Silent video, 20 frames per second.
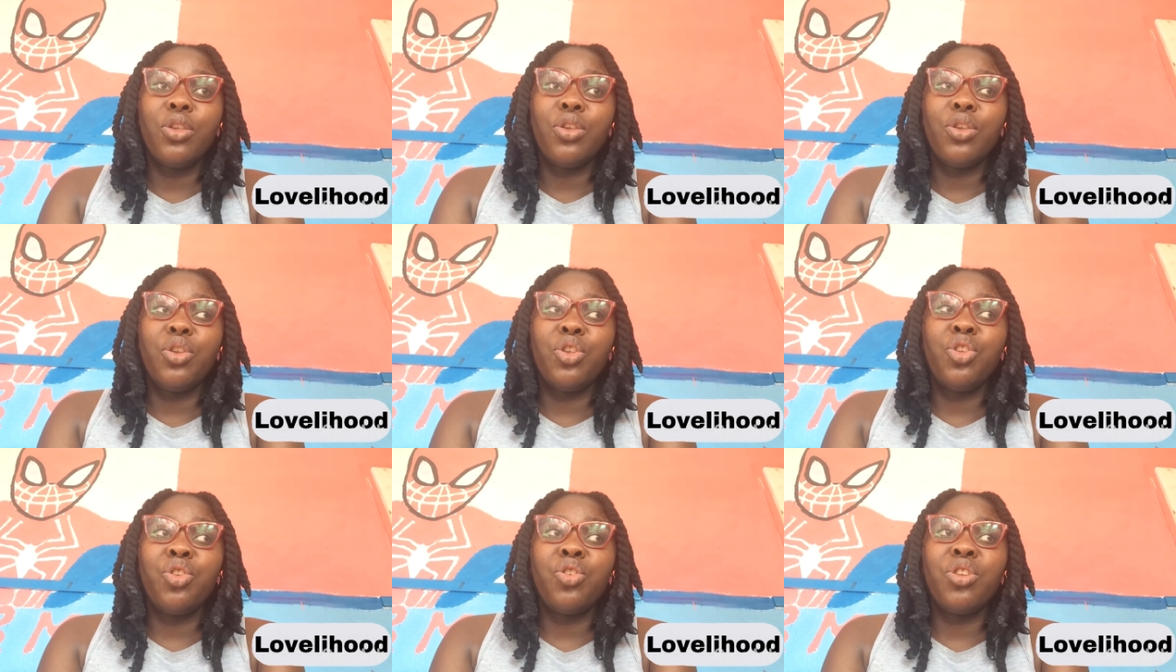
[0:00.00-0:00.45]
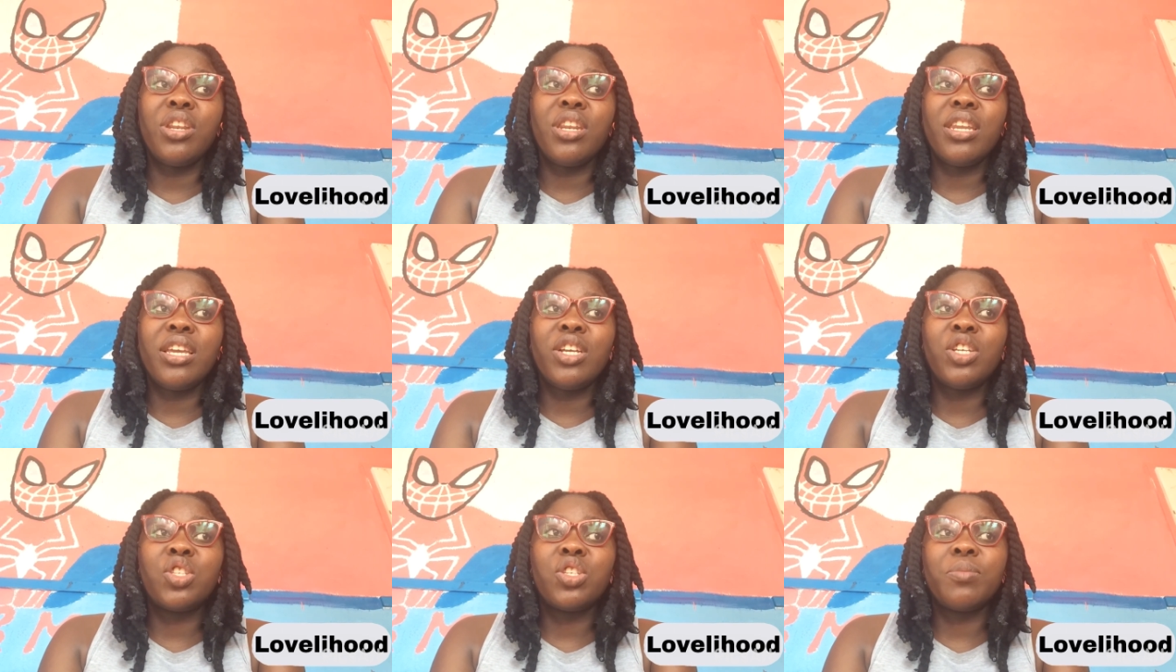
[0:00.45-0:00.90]
you
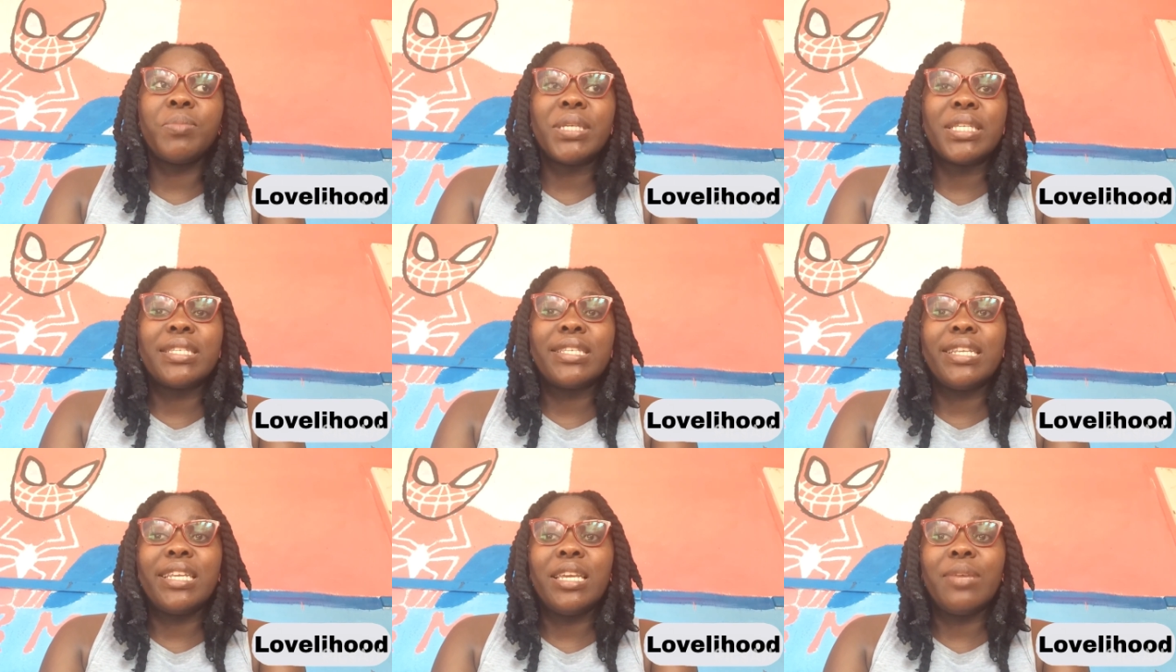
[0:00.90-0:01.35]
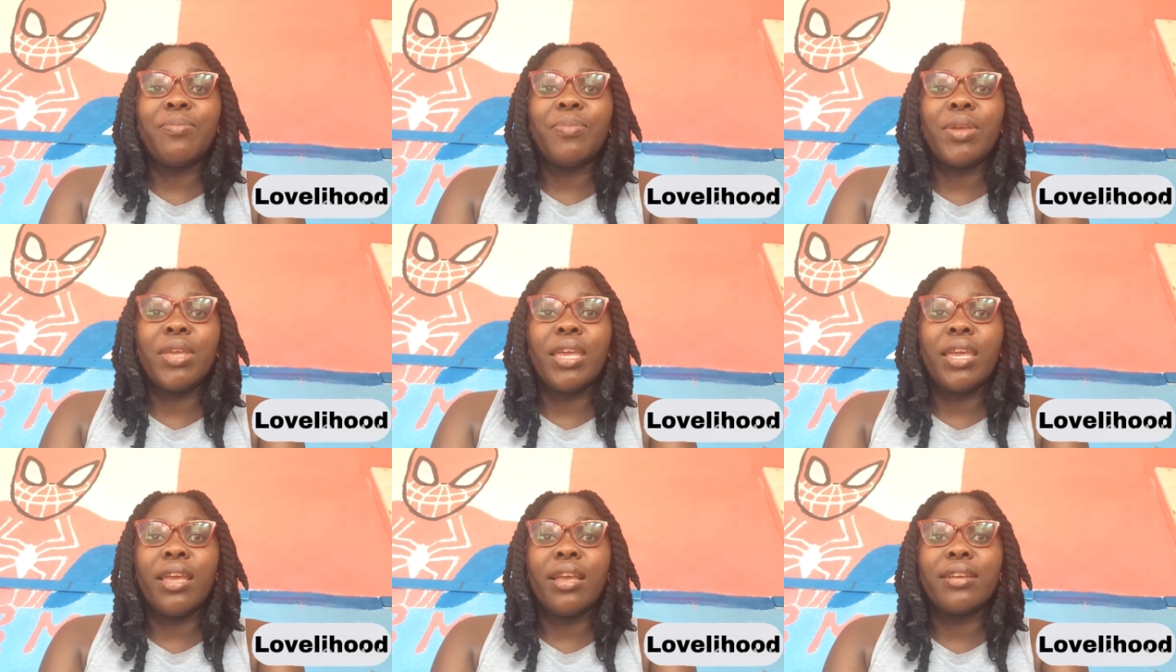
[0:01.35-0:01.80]
need to be
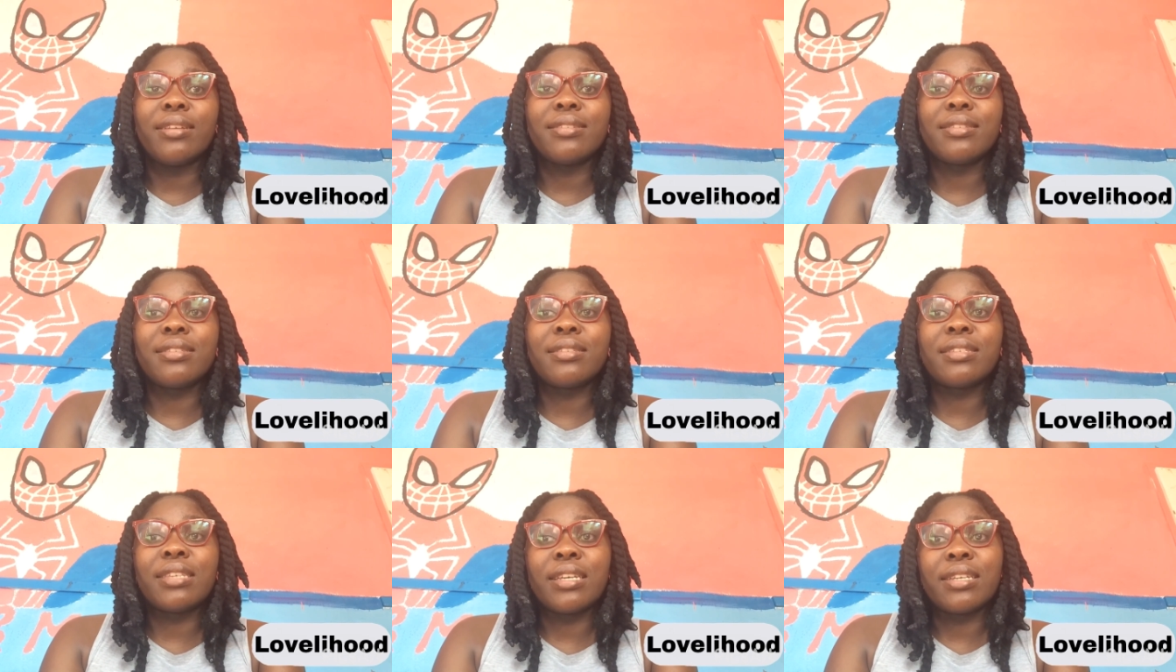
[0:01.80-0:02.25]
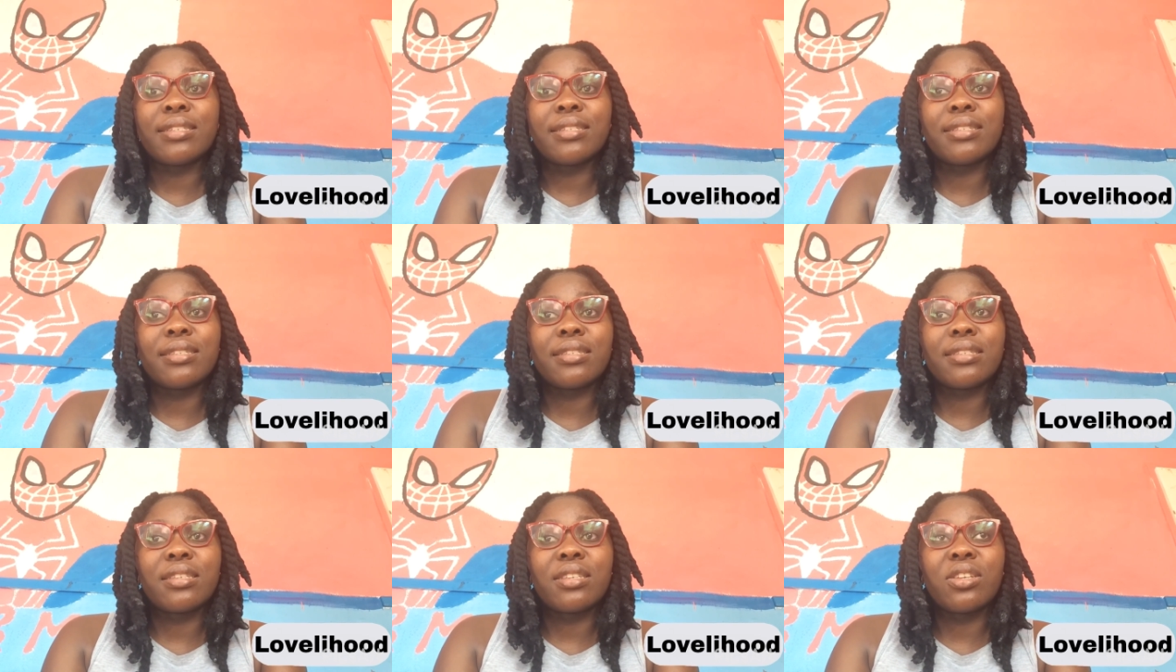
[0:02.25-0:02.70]
sleeping
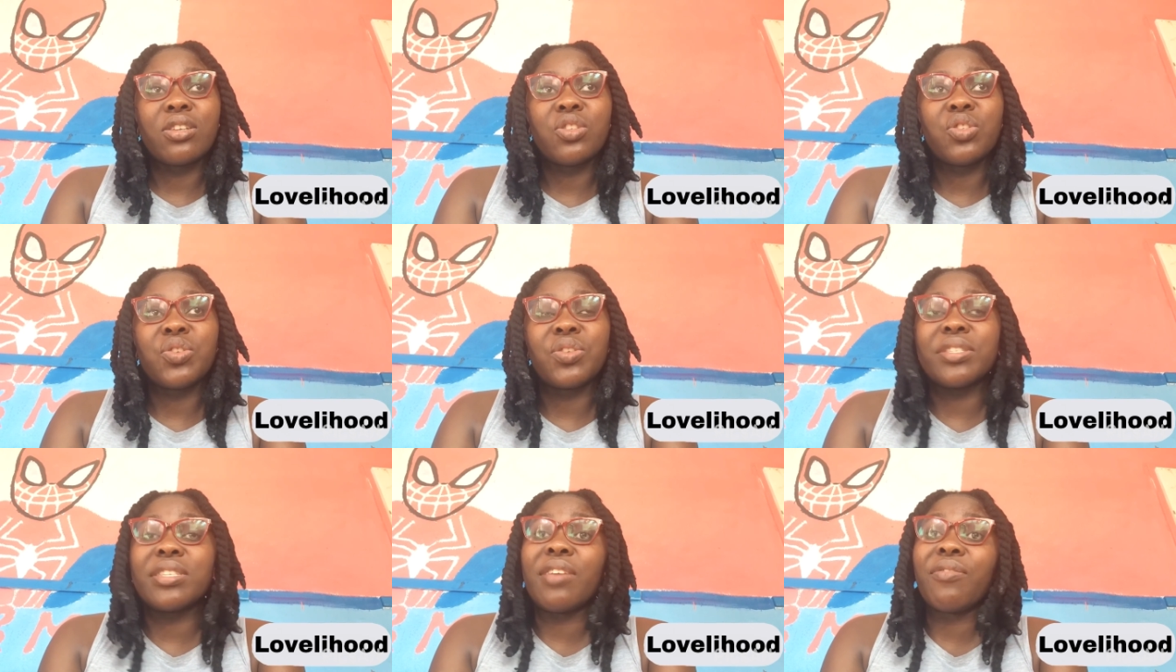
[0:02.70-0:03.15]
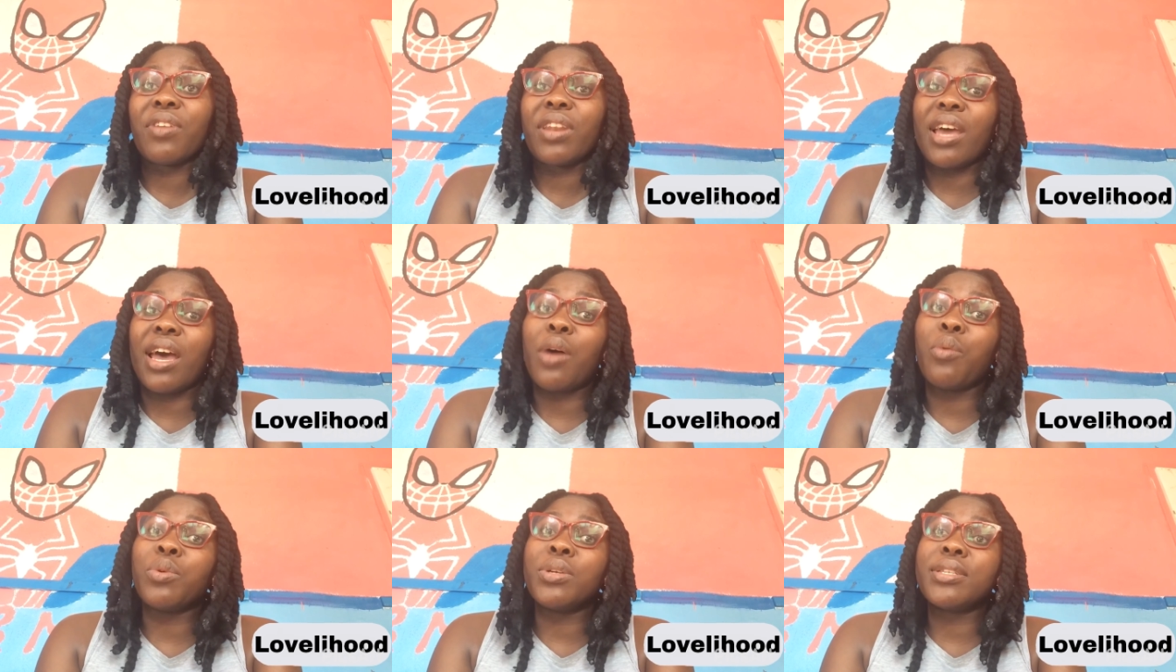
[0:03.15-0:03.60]
6 to 7
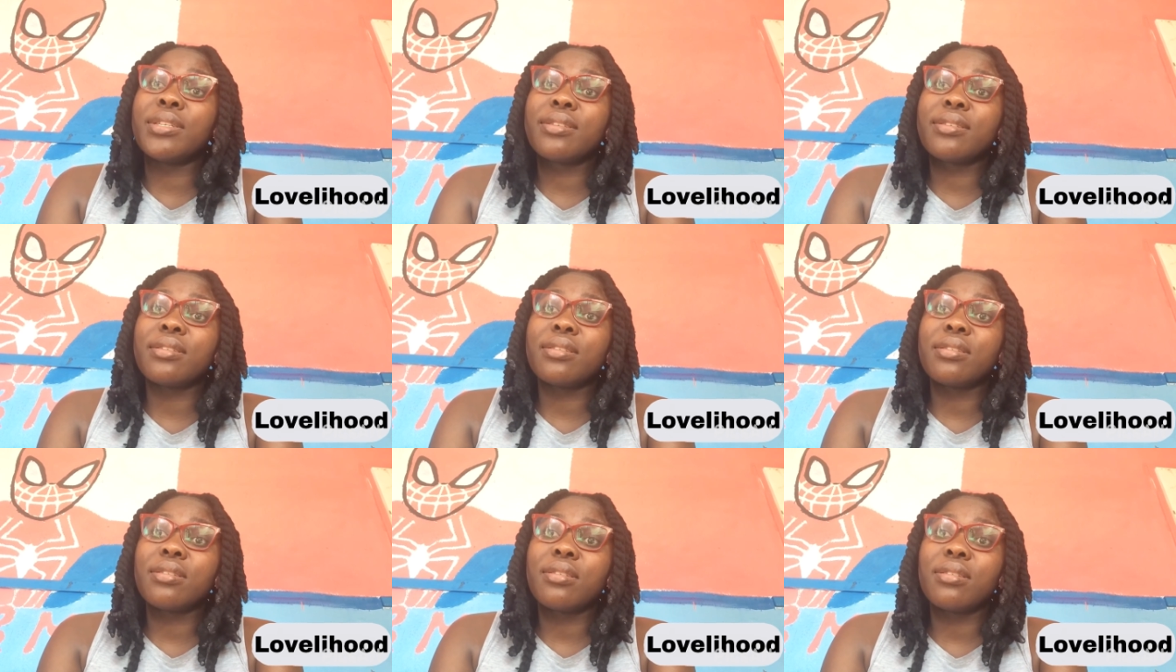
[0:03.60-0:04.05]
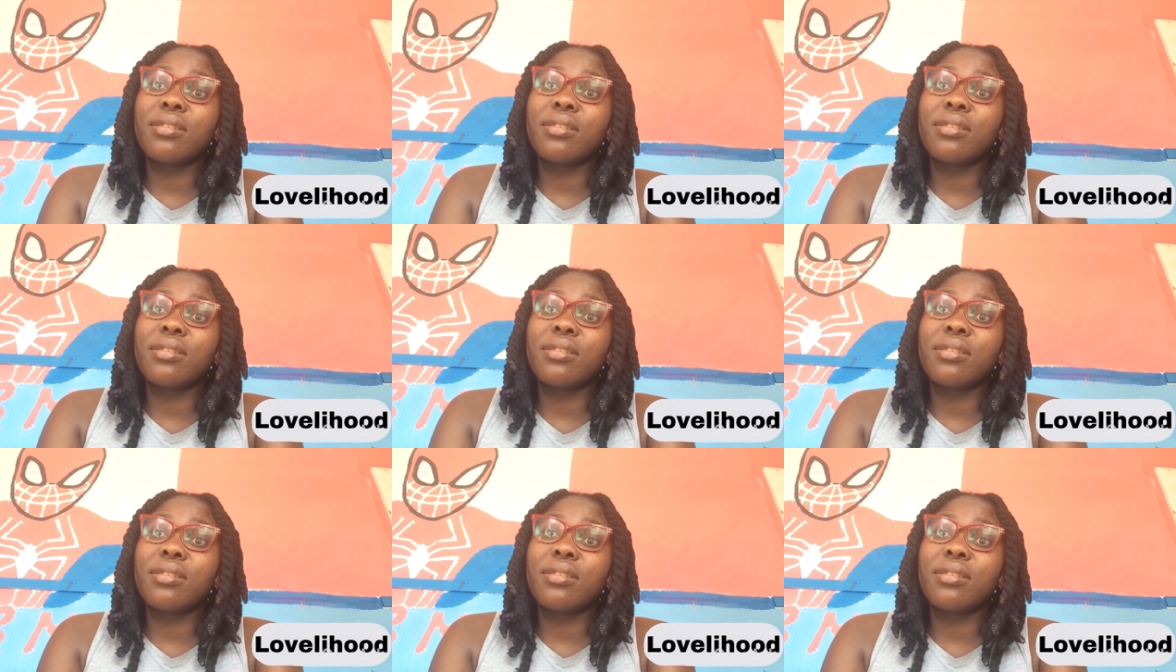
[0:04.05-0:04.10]
hours.